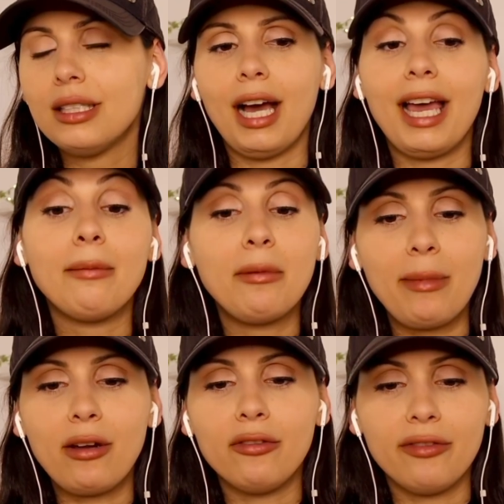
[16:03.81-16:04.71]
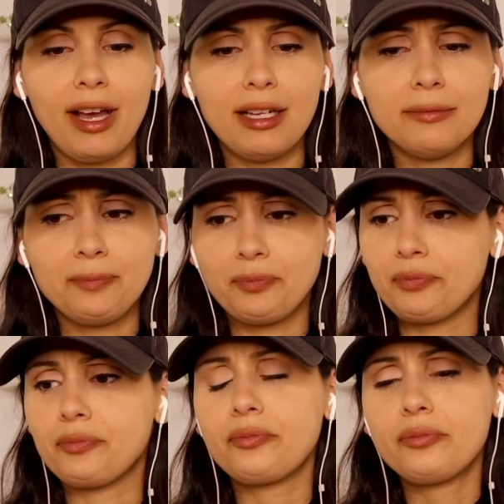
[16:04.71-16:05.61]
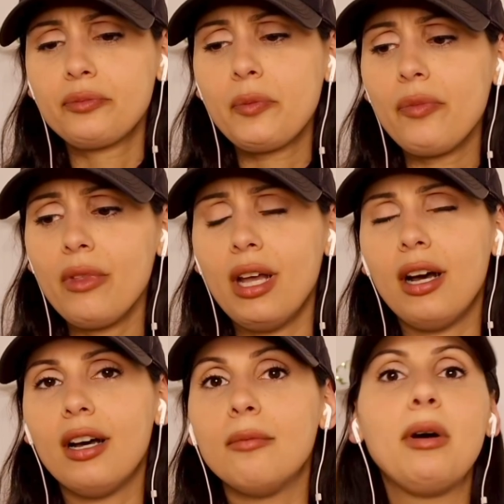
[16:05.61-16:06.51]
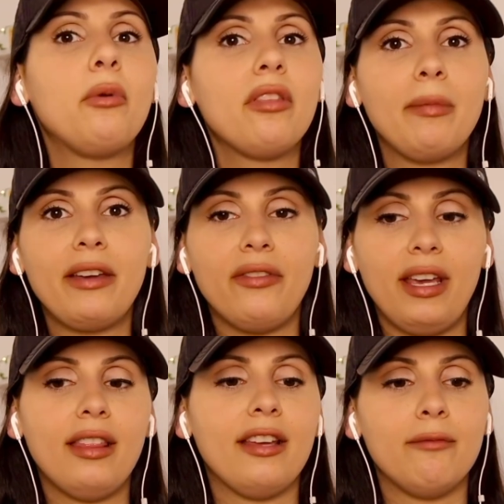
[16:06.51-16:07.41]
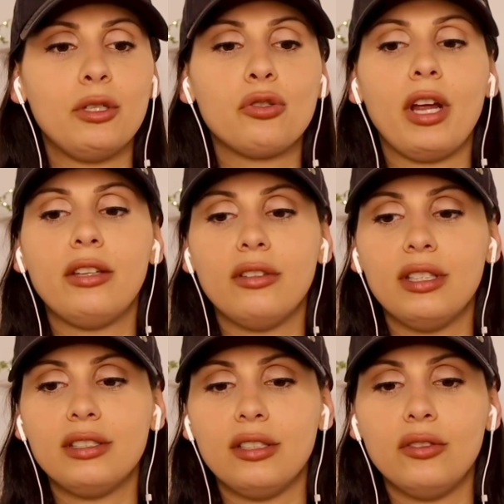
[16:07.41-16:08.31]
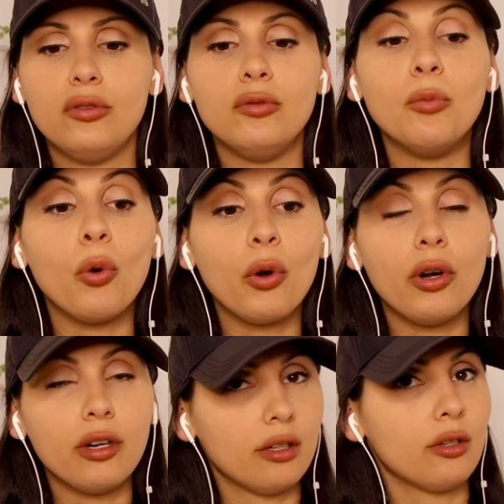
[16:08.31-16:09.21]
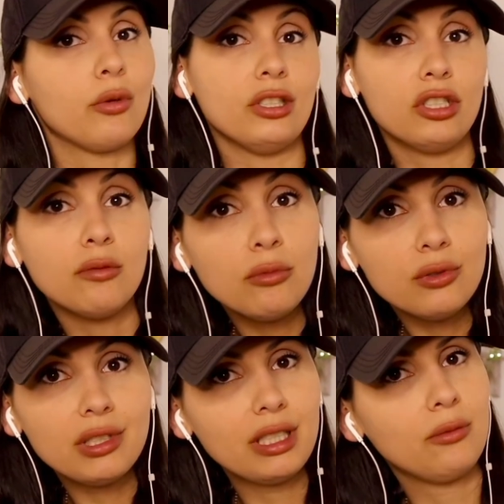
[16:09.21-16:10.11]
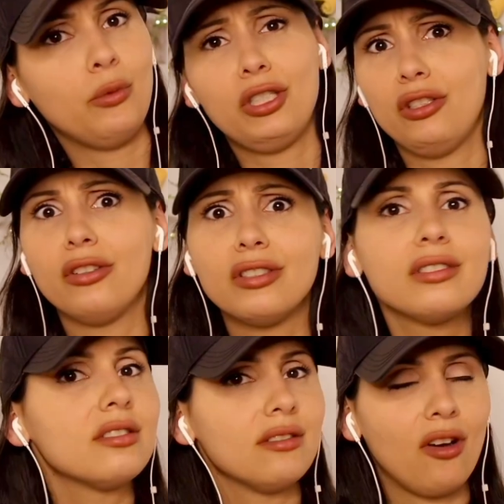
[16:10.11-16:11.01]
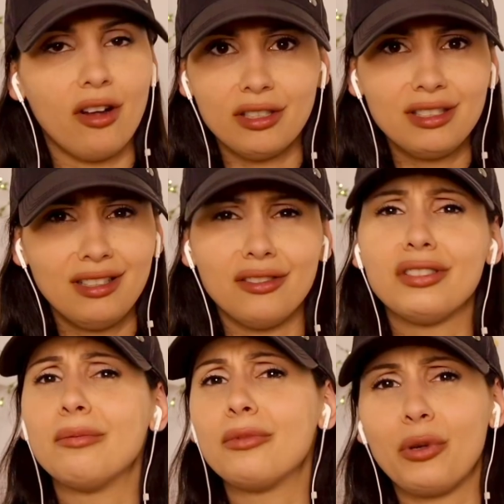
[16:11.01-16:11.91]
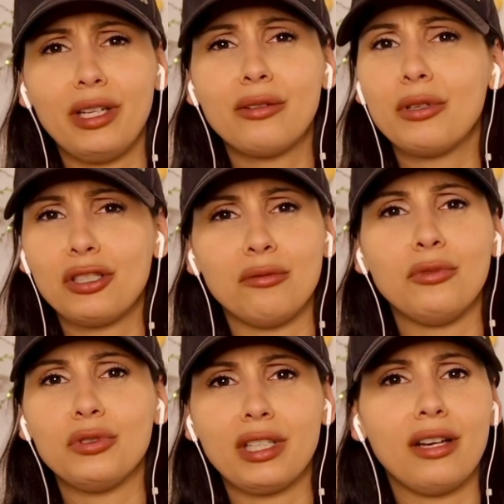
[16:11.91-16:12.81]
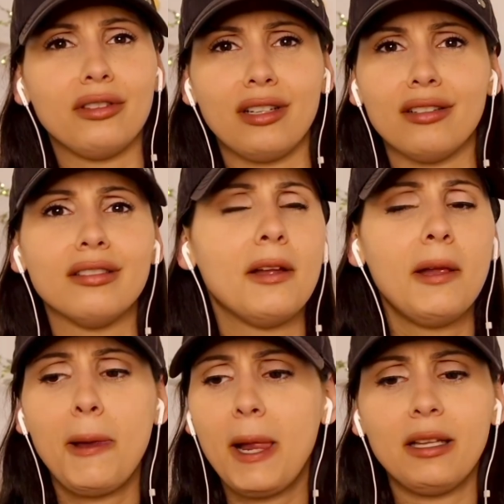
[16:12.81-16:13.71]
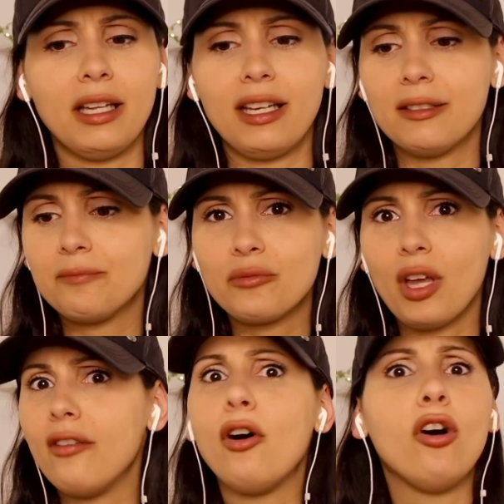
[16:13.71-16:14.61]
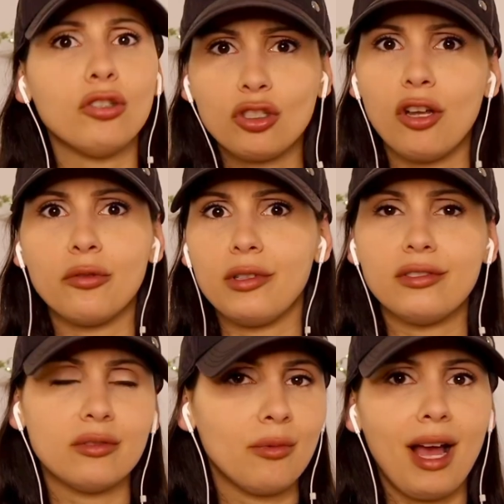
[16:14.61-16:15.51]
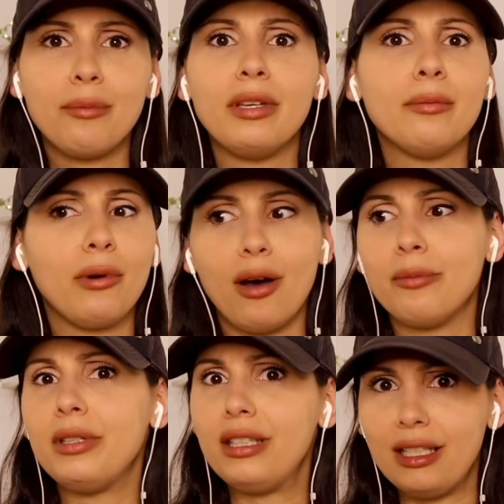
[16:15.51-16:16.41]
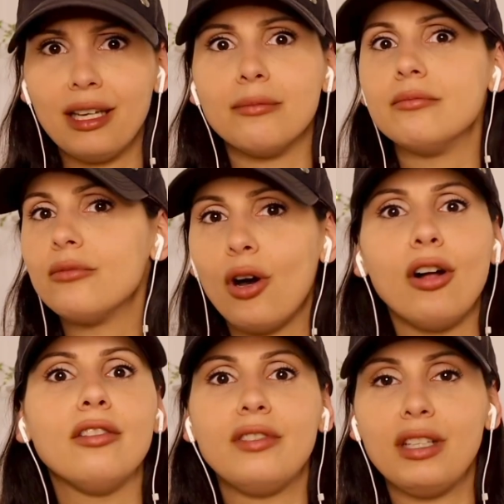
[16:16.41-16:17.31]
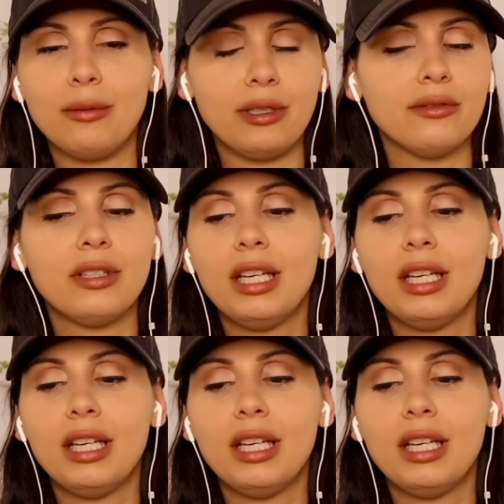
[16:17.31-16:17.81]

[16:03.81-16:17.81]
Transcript: I am a metal fan, but with my faith, I've been trying to listen to more Christian music, which there's some great Christian music out there, like of all genres, rap, hip hop, EDM, all of the above.